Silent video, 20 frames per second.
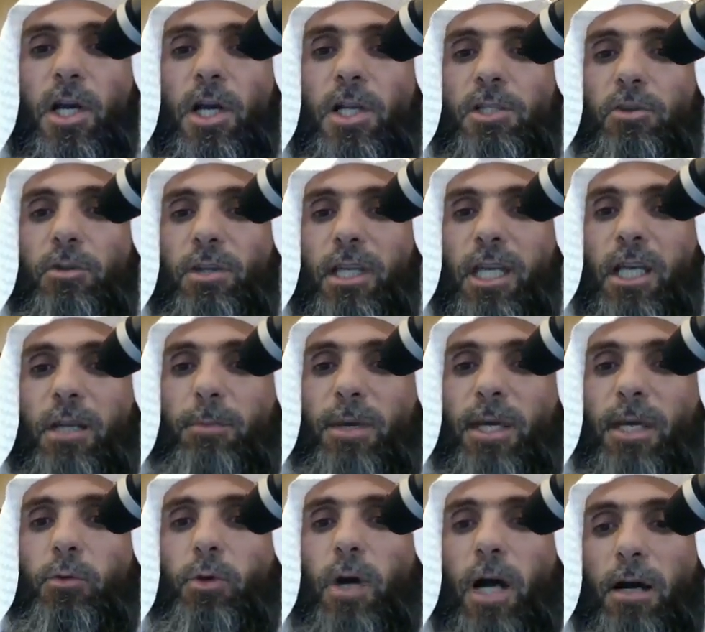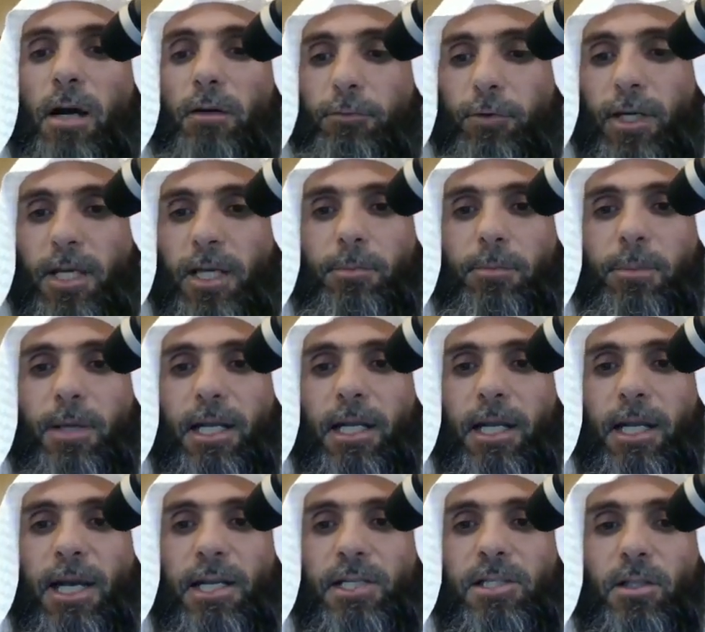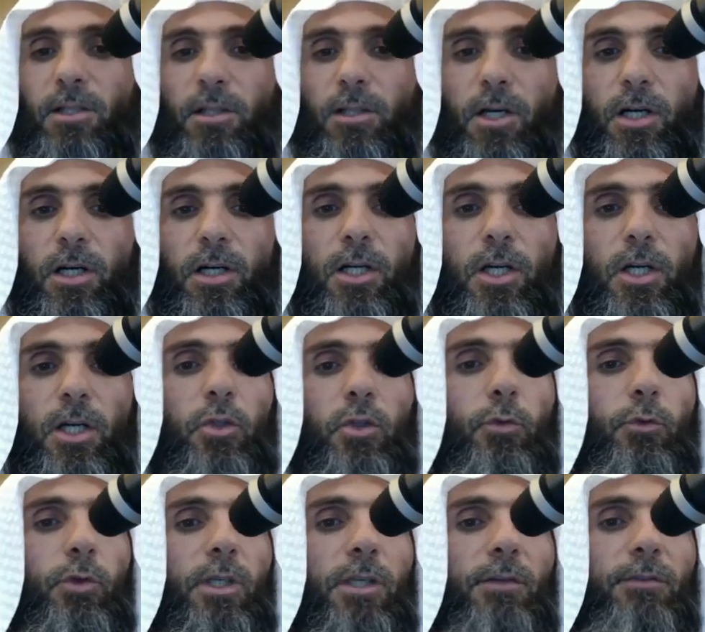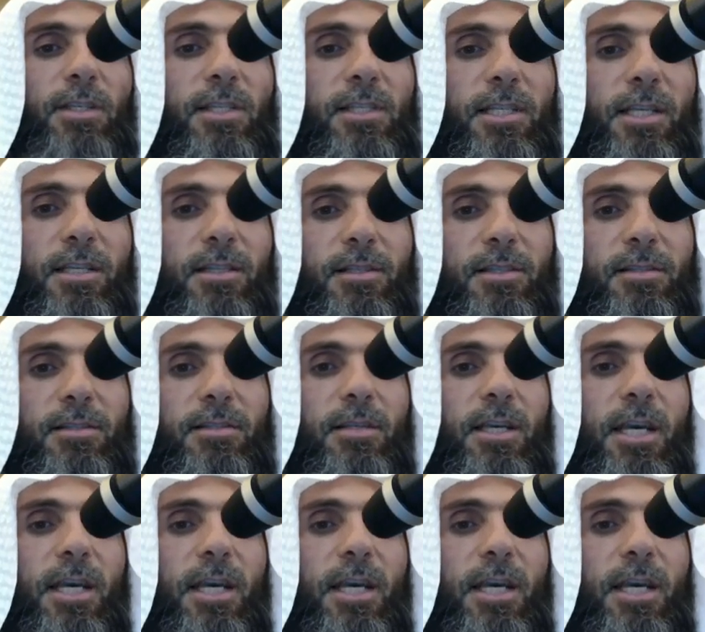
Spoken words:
so they can make dua for him and ask Allah to forgive his sins